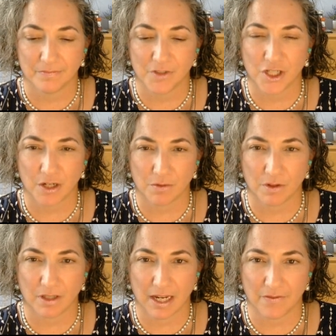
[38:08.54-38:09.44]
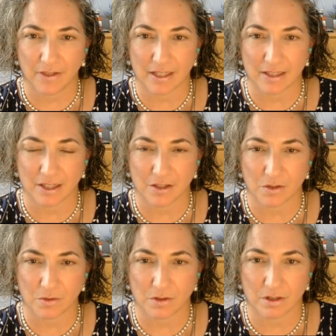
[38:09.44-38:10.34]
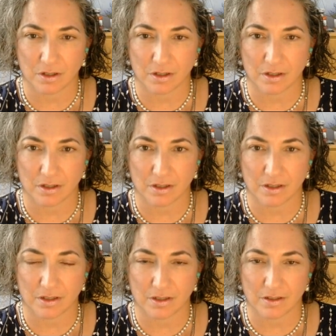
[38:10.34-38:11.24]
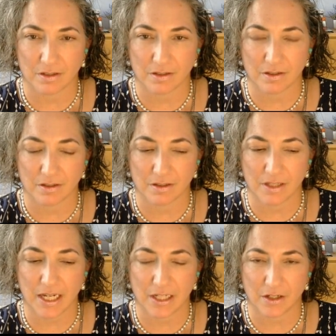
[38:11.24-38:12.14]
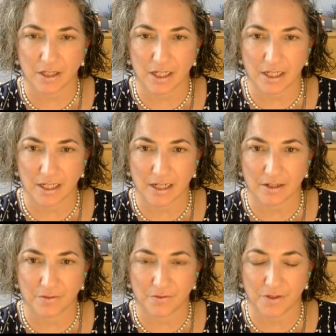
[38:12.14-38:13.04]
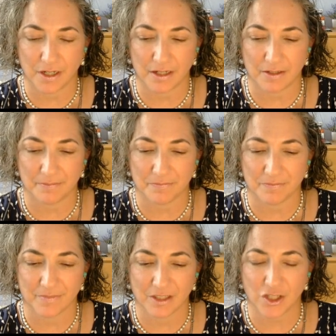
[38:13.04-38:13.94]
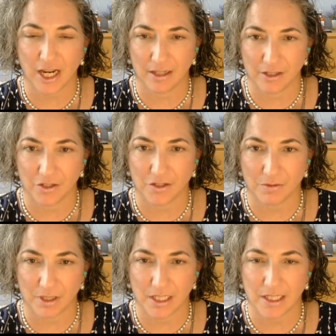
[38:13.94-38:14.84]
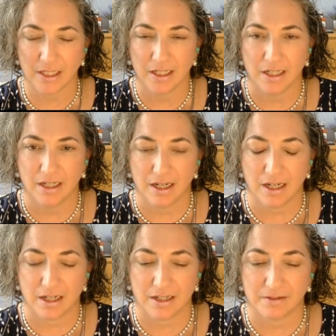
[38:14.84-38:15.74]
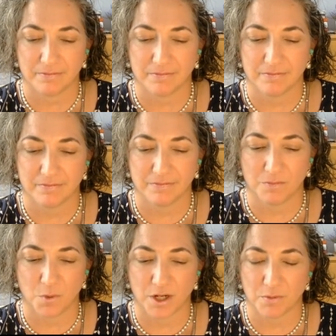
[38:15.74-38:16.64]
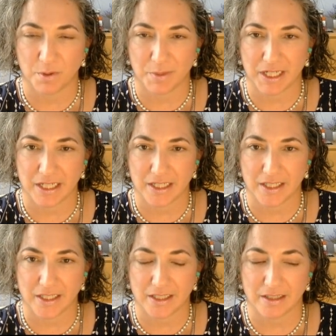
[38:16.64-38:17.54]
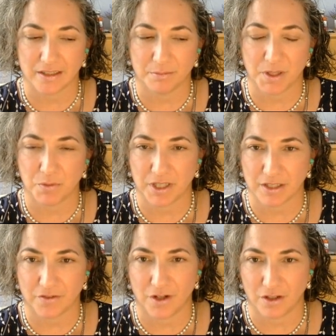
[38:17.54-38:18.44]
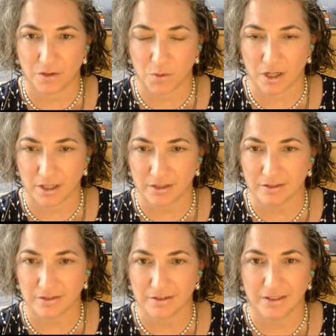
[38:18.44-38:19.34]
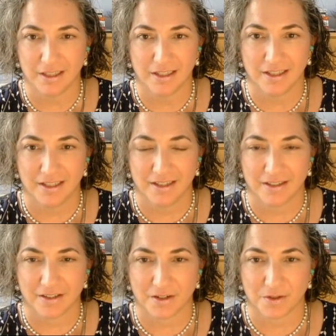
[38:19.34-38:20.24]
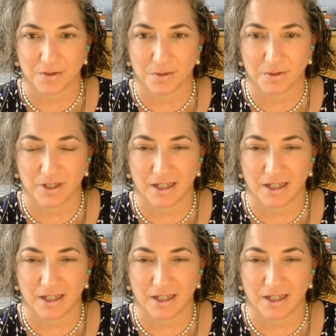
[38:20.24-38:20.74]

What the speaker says: general life lessons, or taking on any kind of challenge, really. One would be willing to fall in the water. So,